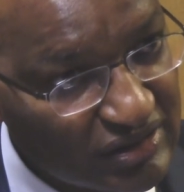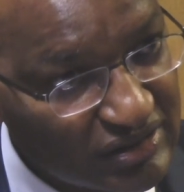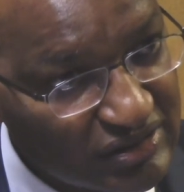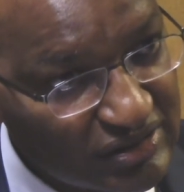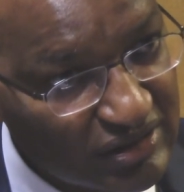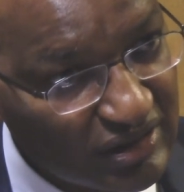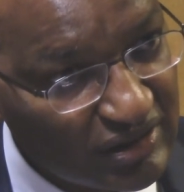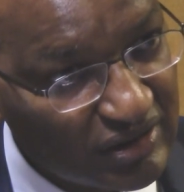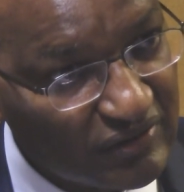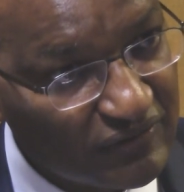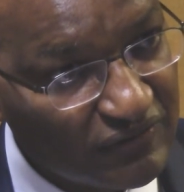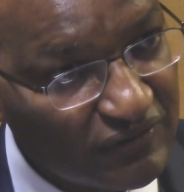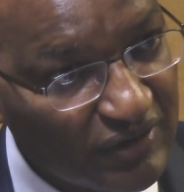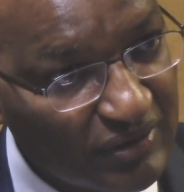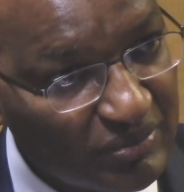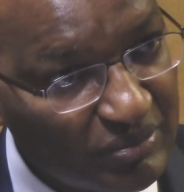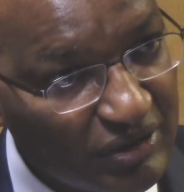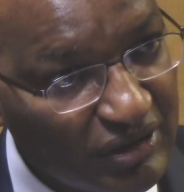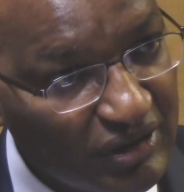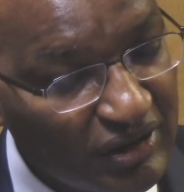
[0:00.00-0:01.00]
extended
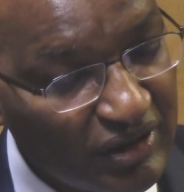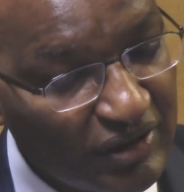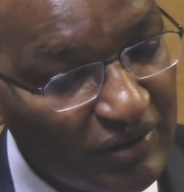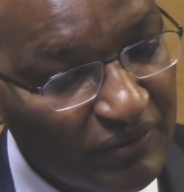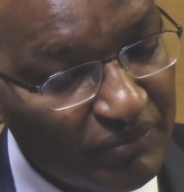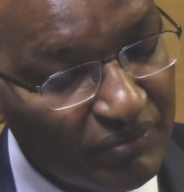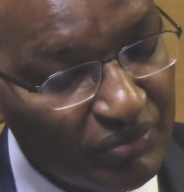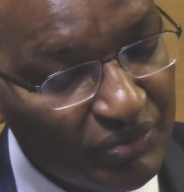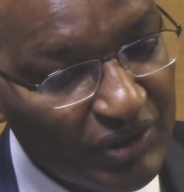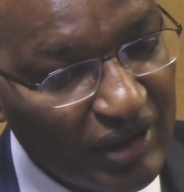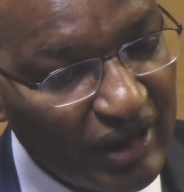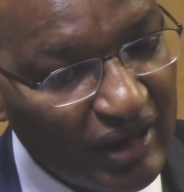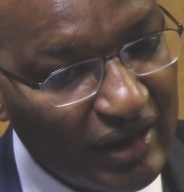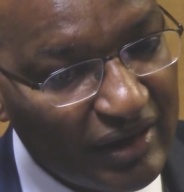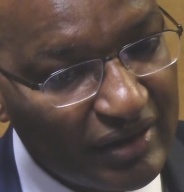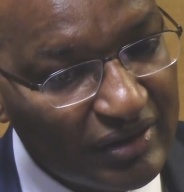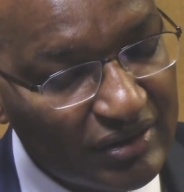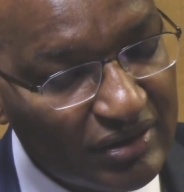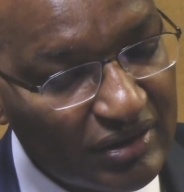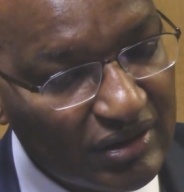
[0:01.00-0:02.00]
family.
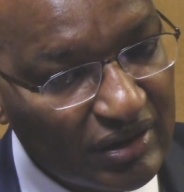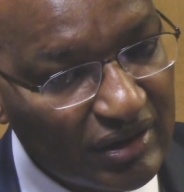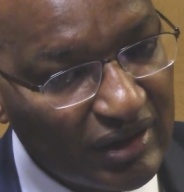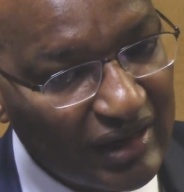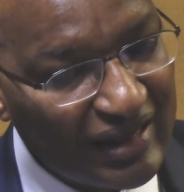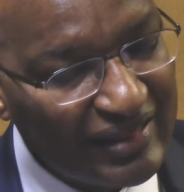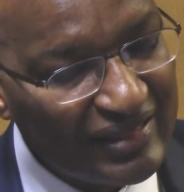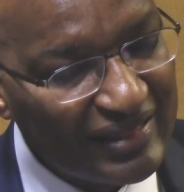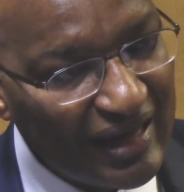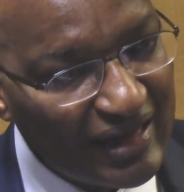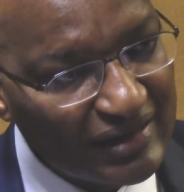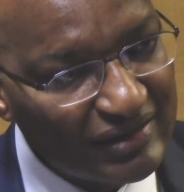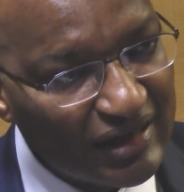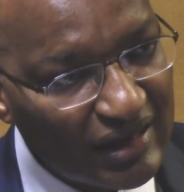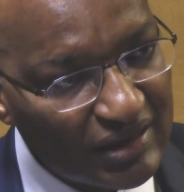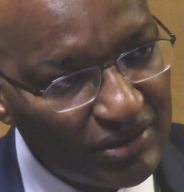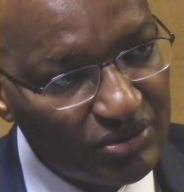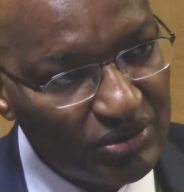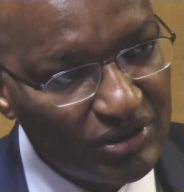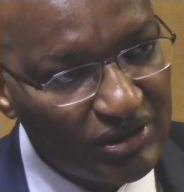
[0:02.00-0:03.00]
And that
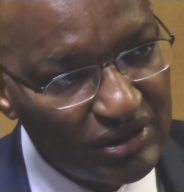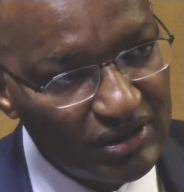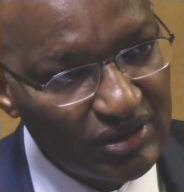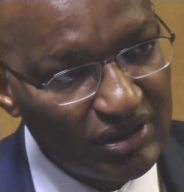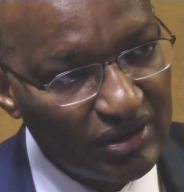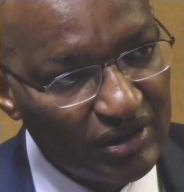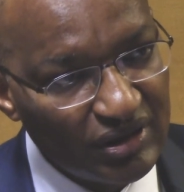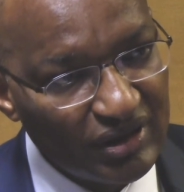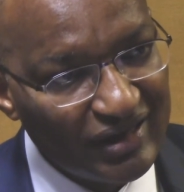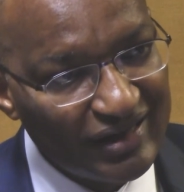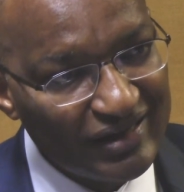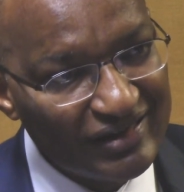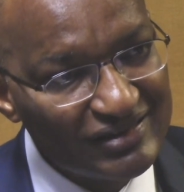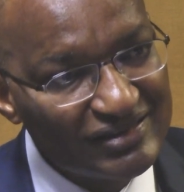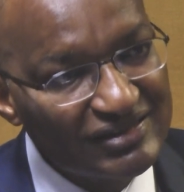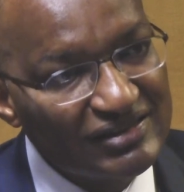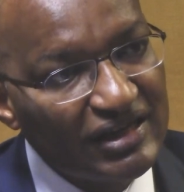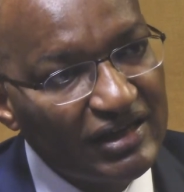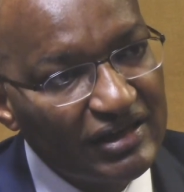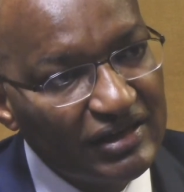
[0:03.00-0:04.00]
actually is
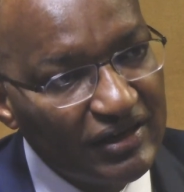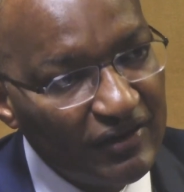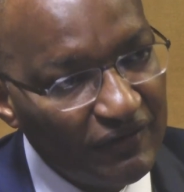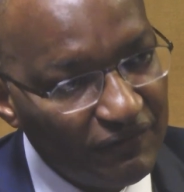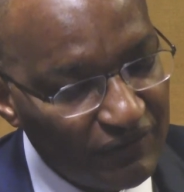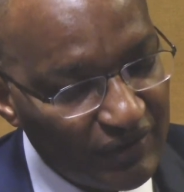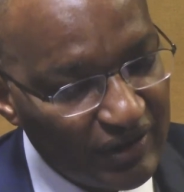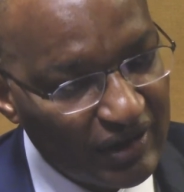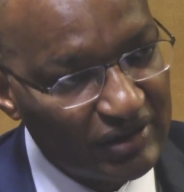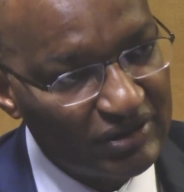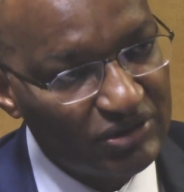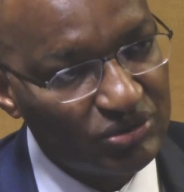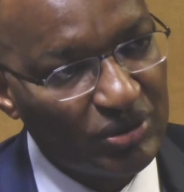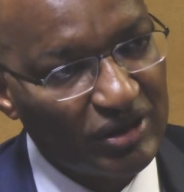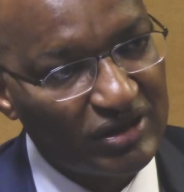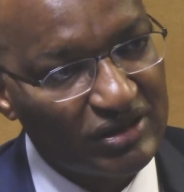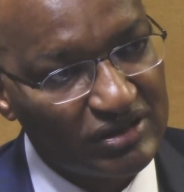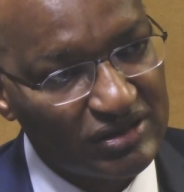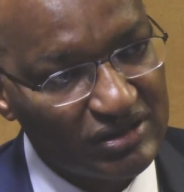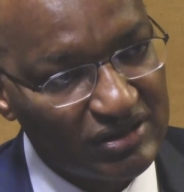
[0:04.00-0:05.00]
significant to
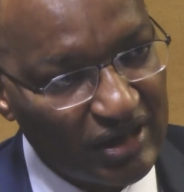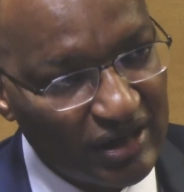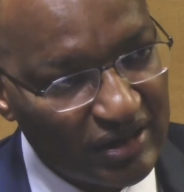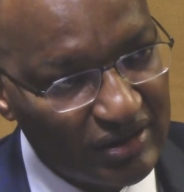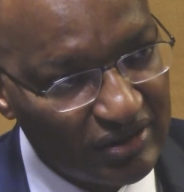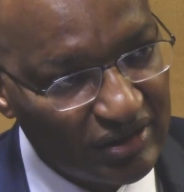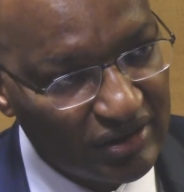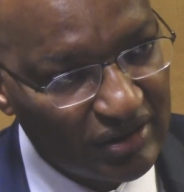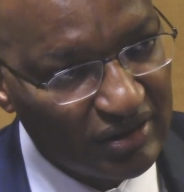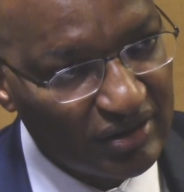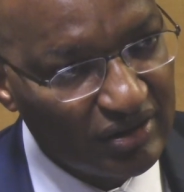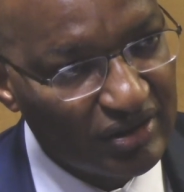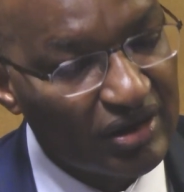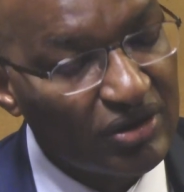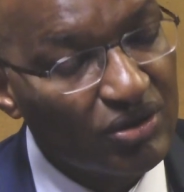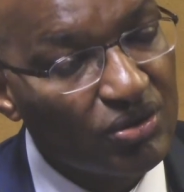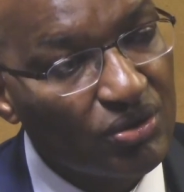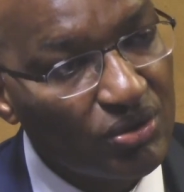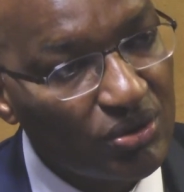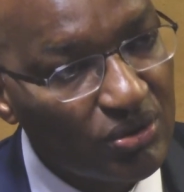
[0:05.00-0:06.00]
understanding the
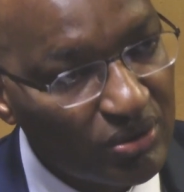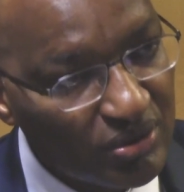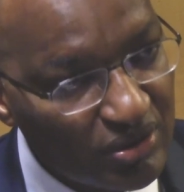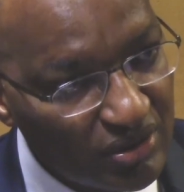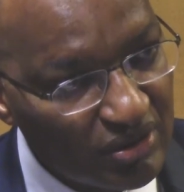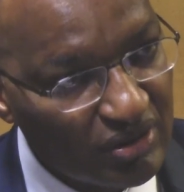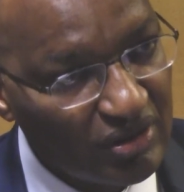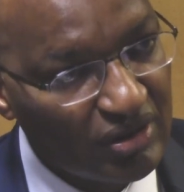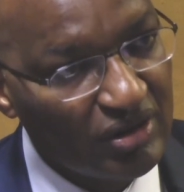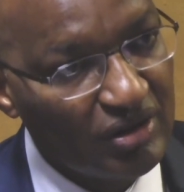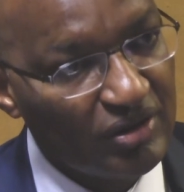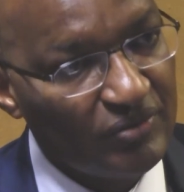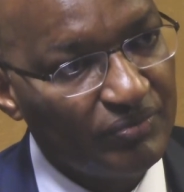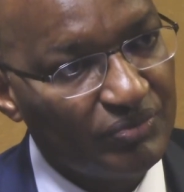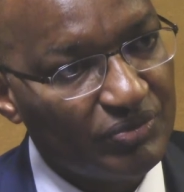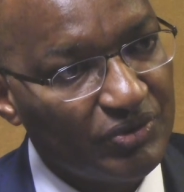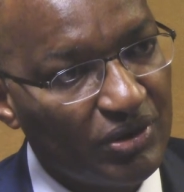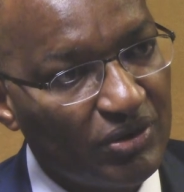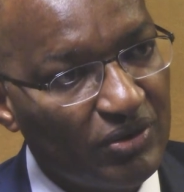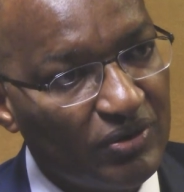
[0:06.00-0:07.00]
growth
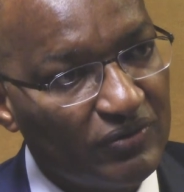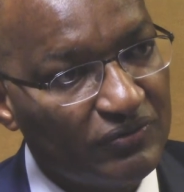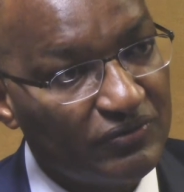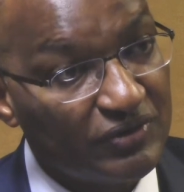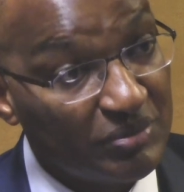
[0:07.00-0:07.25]
of